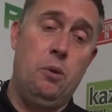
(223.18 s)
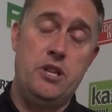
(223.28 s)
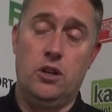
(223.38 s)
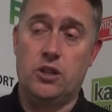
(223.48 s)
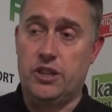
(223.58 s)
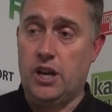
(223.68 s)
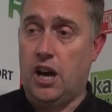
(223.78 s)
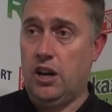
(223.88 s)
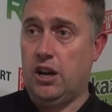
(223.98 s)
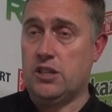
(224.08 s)
when you look at the
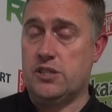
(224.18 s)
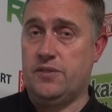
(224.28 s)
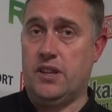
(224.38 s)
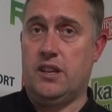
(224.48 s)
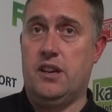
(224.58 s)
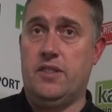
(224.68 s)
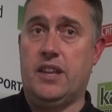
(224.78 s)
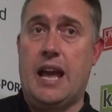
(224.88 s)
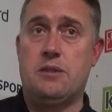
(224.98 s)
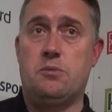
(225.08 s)
highlights of
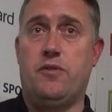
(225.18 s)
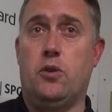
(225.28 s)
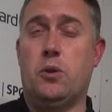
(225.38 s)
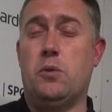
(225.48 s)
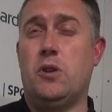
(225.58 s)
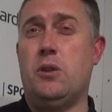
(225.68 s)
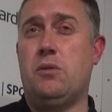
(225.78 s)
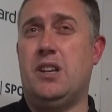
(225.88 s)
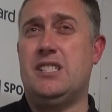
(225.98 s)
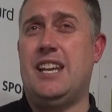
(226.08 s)
the games before we come on, I
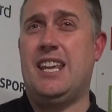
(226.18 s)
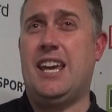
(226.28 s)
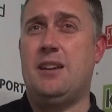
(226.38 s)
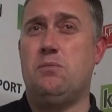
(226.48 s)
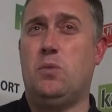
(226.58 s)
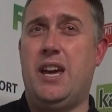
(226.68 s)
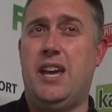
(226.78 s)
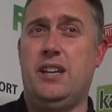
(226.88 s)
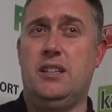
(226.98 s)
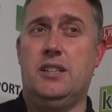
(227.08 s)
don't think there's any game
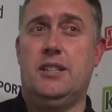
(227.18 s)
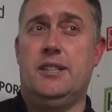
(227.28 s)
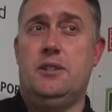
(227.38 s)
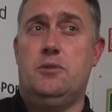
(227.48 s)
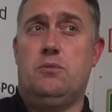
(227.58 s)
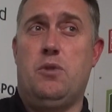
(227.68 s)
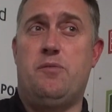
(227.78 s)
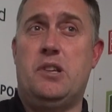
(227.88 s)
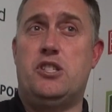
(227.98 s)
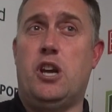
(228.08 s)
where
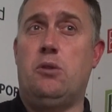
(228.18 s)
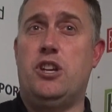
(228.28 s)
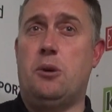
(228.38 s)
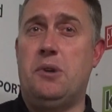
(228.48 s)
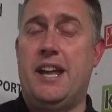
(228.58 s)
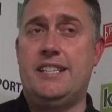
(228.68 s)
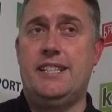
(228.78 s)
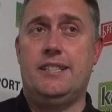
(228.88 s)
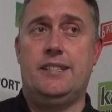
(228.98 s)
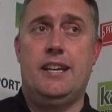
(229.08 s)
we've been totally
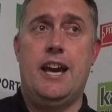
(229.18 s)
dominated.